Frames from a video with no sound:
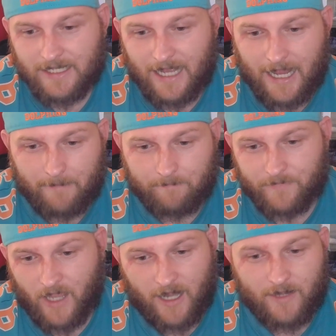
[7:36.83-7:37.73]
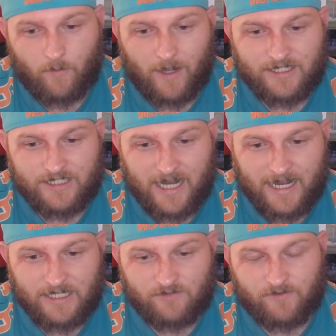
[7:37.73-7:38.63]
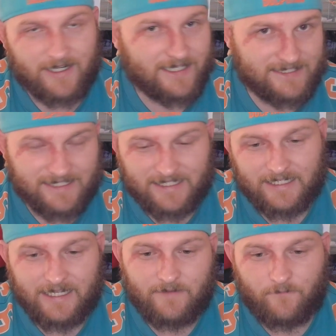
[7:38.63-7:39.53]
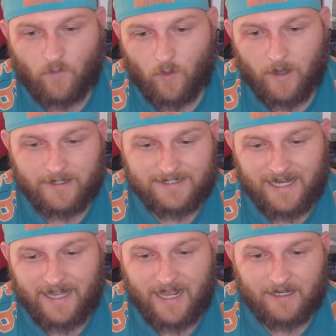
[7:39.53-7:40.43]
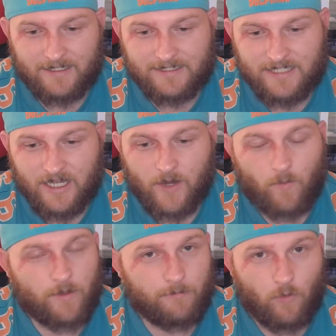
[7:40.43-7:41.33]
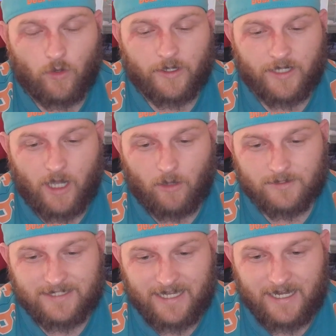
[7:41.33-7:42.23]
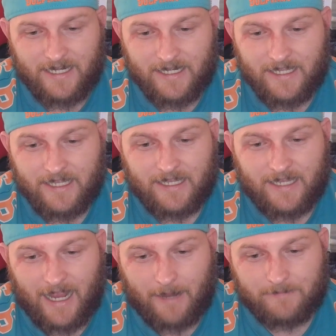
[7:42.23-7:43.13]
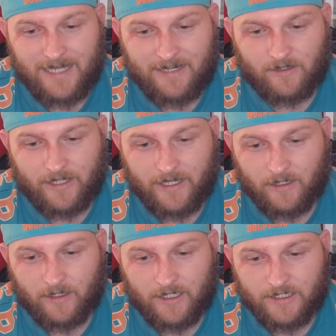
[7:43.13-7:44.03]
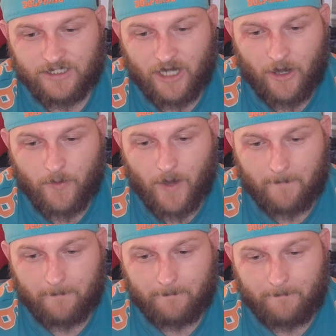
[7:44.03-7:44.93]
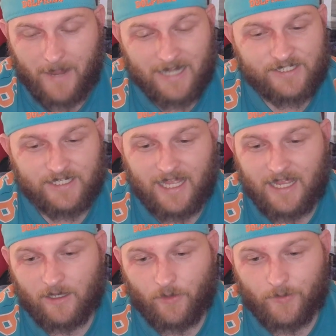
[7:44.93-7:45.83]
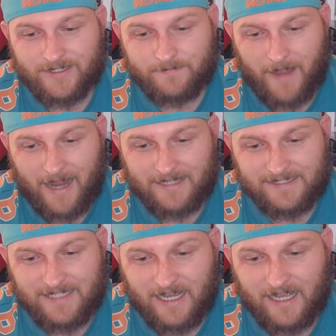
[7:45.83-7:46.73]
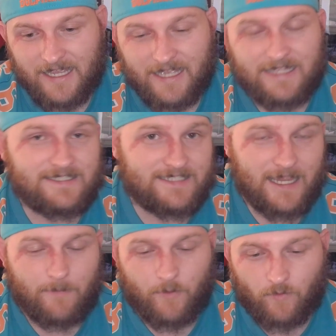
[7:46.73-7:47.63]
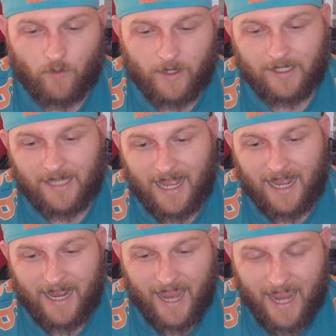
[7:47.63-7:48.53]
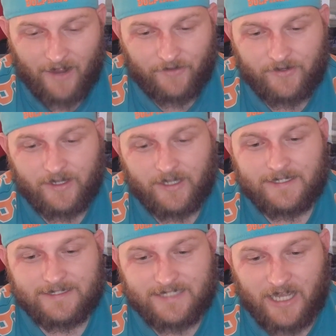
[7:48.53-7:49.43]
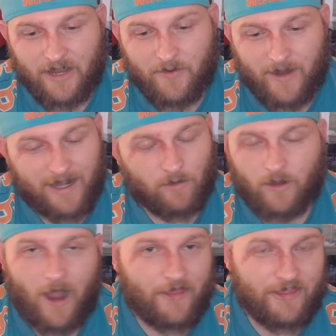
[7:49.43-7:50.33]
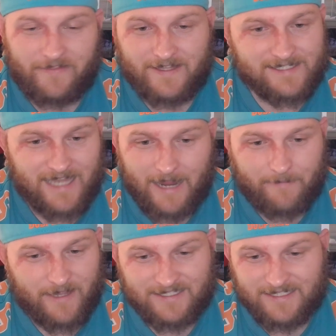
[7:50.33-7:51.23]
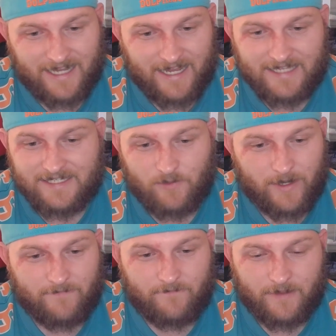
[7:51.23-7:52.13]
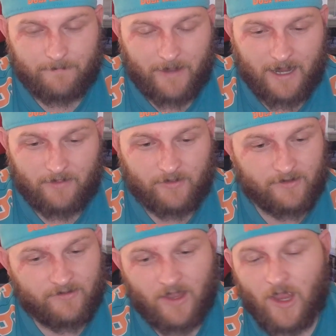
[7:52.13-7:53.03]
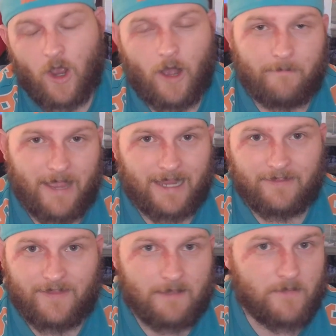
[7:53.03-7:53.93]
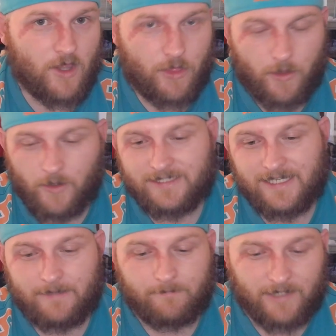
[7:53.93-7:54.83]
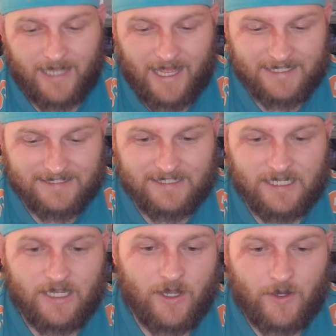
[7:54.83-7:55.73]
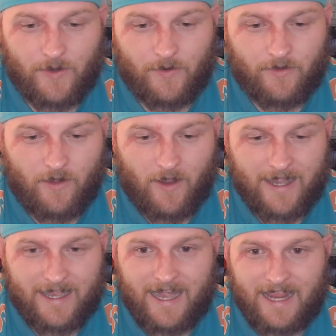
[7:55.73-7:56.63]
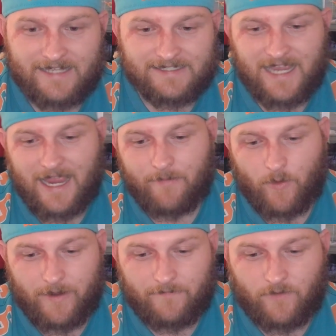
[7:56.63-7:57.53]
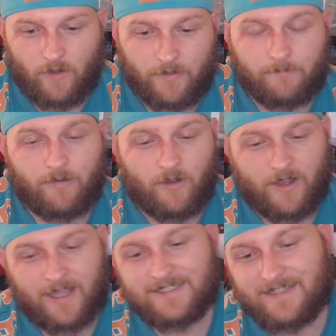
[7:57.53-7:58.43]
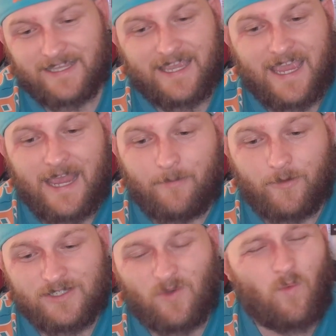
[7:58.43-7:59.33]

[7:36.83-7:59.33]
Only one change realistically for St. Helens, with Morgan Knowles in, Daniel Hill, Joe Batchelor, Lewis Baxter, and Sam Royal are out. So, look, I think this game is an easy win for the Panthers. I'm backing them 13 plus. All right, next game, we've got the Broncos and the Cowboys.